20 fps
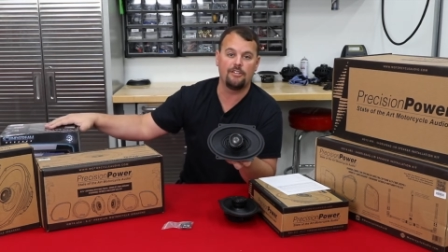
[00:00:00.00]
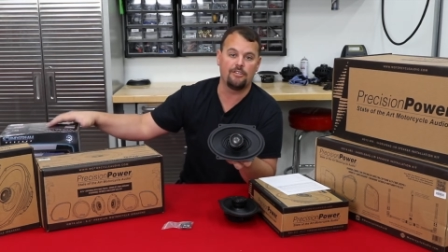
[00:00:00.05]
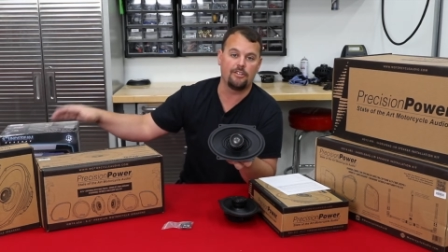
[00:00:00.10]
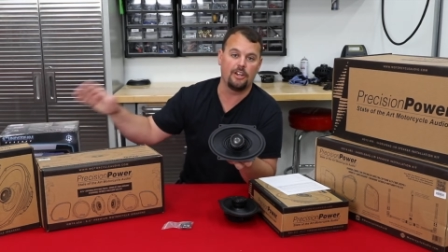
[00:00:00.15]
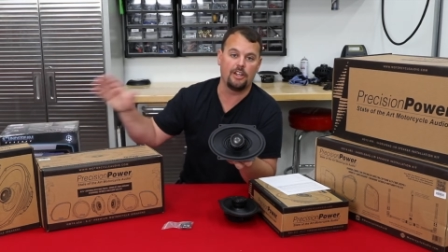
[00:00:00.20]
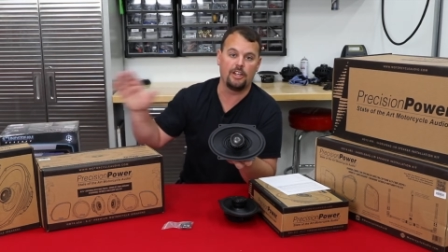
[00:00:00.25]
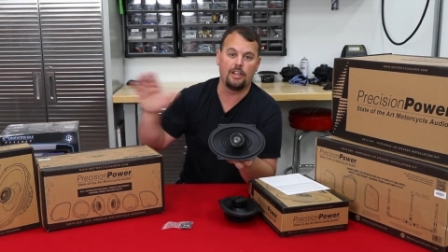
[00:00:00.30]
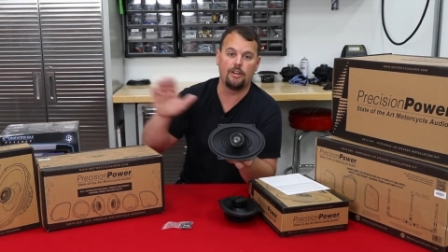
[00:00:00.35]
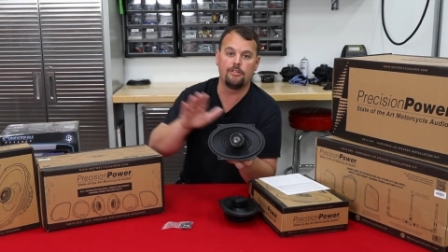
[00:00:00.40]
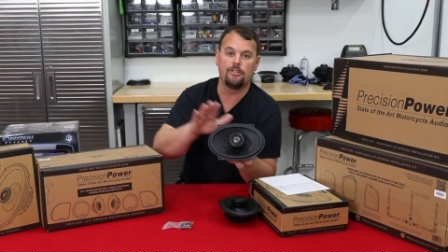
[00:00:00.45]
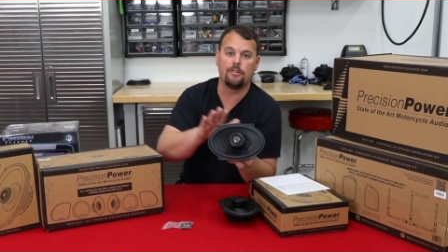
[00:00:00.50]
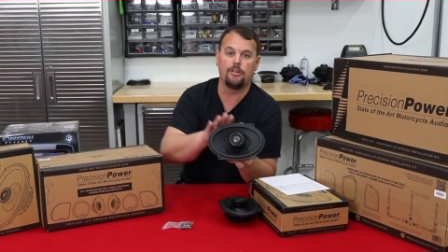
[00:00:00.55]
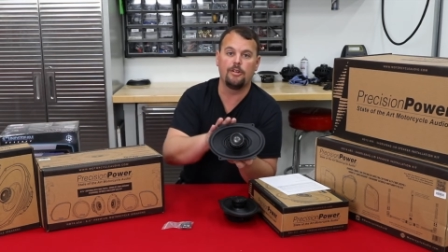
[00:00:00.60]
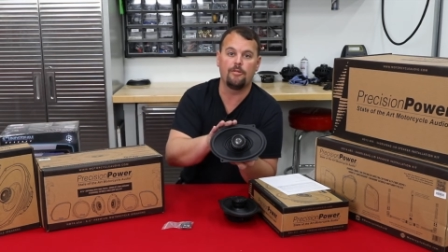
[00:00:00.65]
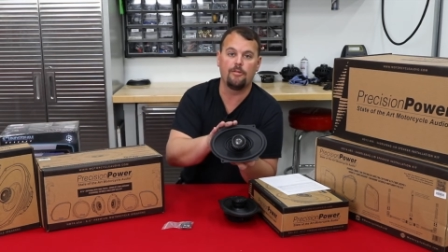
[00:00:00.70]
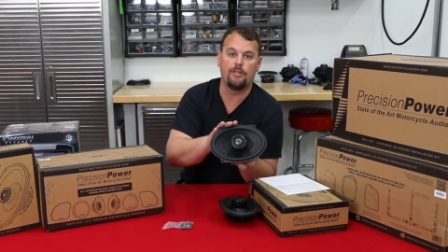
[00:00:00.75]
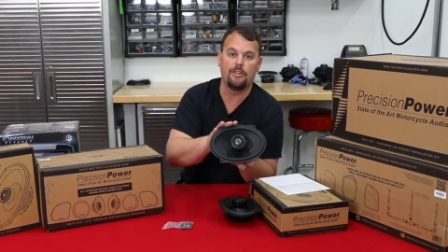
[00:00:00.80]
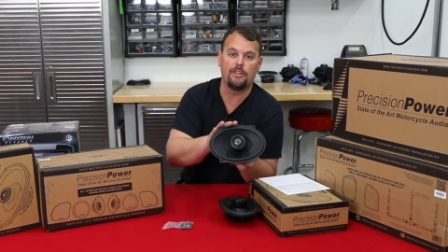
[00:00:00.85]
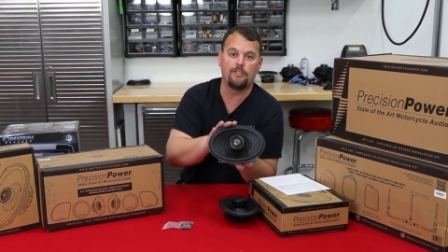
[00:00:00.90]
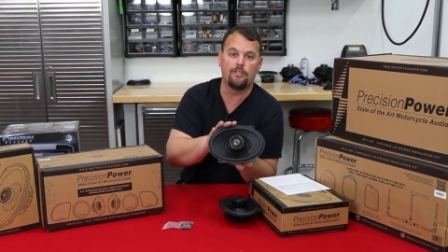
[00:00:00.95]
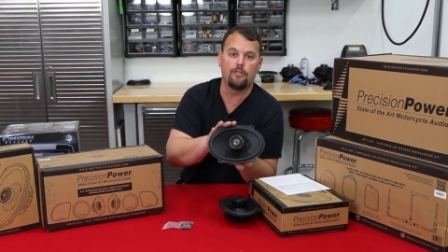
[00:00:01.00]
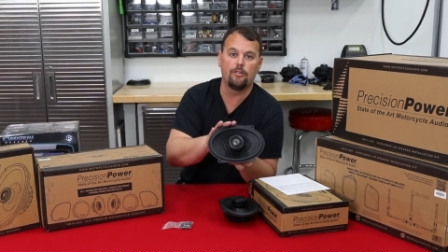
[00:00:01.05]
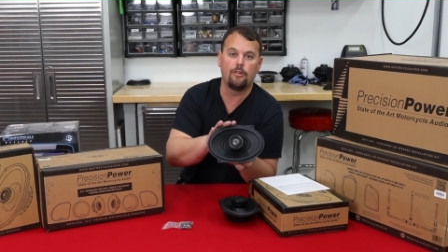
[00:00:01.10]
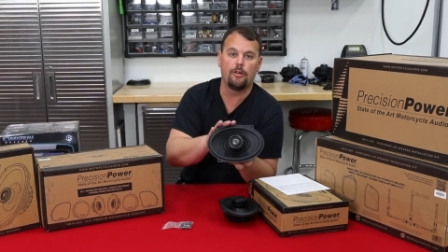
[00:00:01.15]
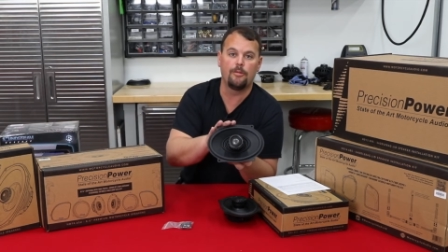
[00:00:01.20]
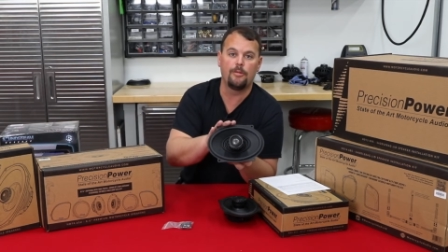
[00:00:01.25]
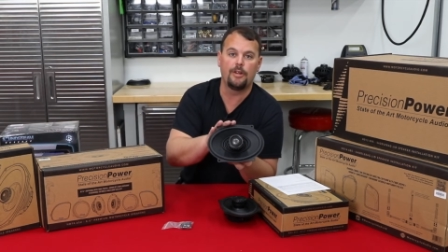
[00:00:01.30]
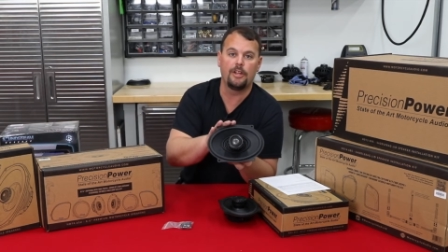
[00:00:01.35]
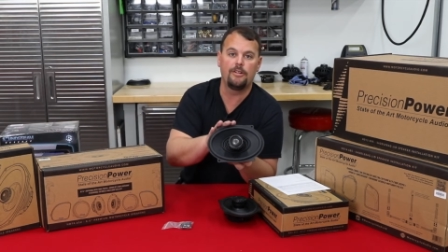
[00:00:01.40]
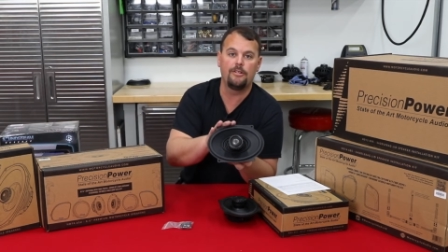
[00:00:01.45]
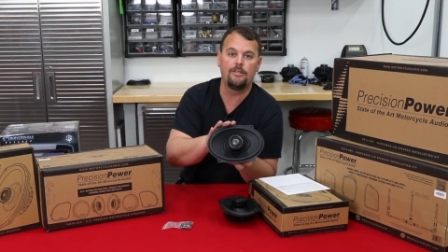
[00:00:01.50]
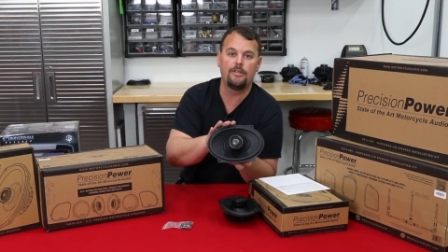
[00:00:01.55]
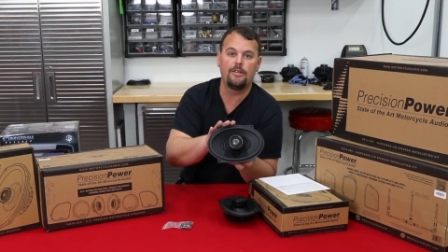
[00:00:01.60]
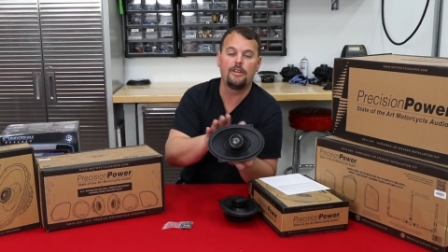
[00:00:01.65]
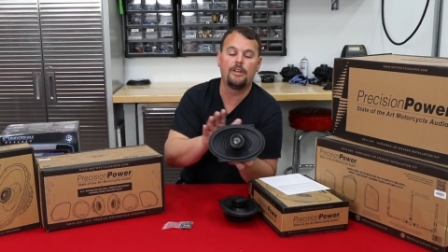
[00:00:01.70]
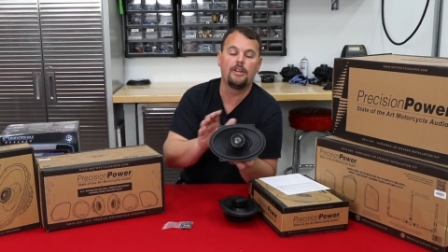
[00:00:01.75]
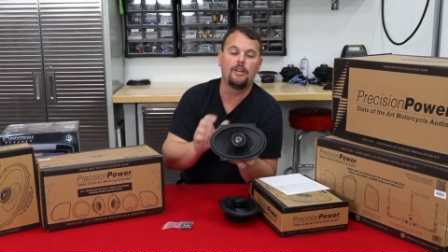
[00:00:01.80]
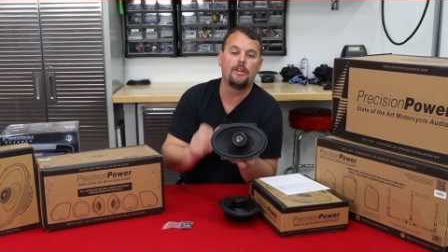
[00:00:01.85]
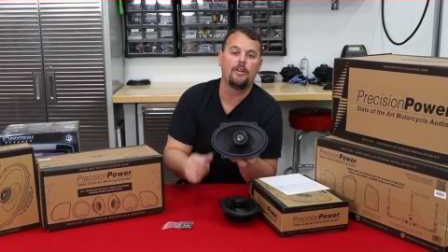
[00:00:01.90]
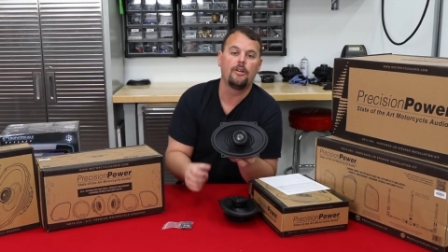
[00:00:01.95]
is going to go to it with a 2-ohm load,
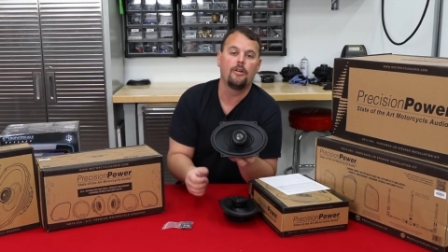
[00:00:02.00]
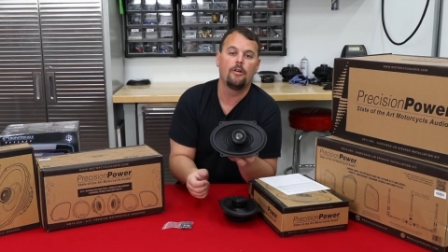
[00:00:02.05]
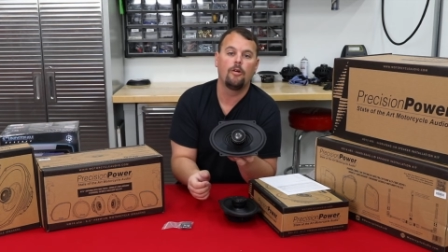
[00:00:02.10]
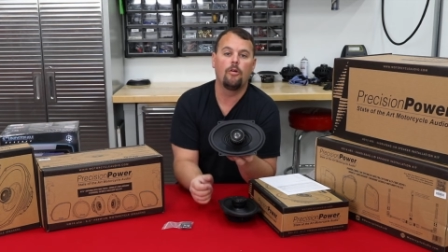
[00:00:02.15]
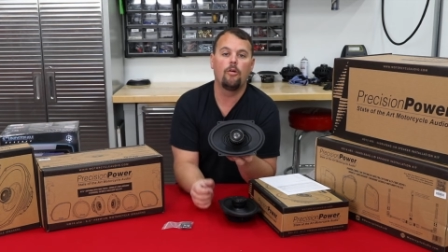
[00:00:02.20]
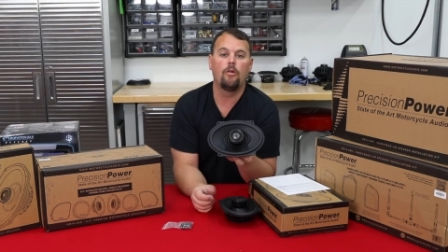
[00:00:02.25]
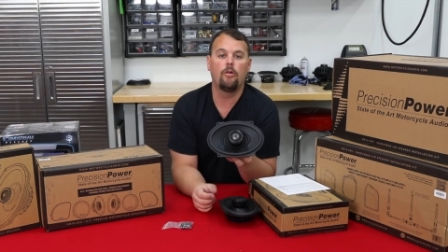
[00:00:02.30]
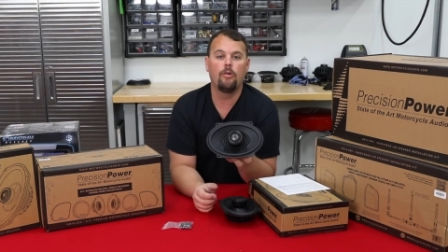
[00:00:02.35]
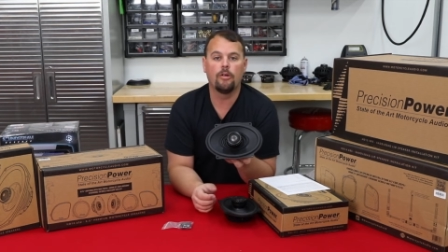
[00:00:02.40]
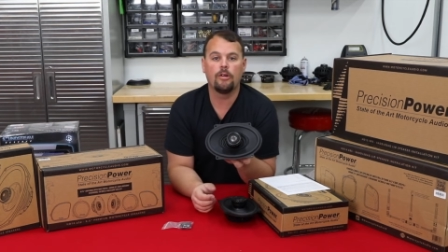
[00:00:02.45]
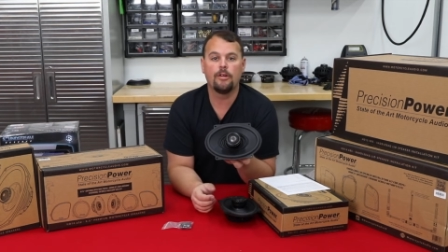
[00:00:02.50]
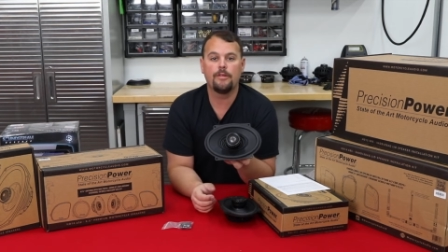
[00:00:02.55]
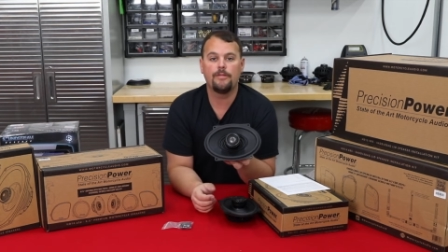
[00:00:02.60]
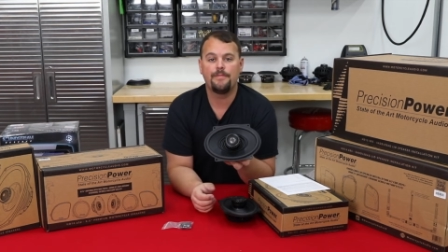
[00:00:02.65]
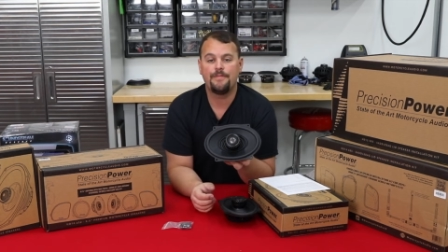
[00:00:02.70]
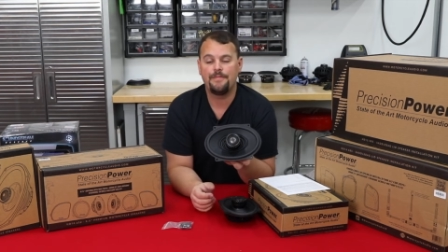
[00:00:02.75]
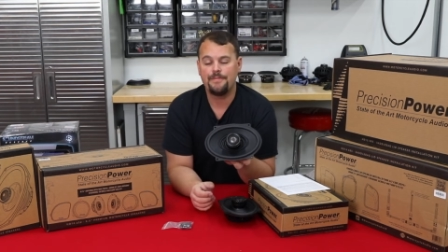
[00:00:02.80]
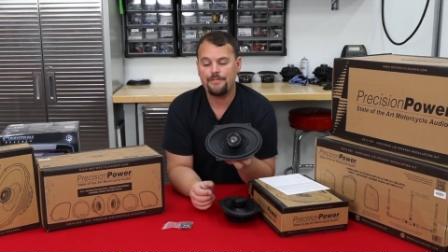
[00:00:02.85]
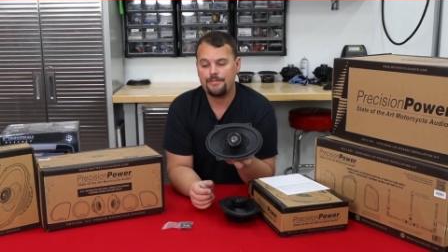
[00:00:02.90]
or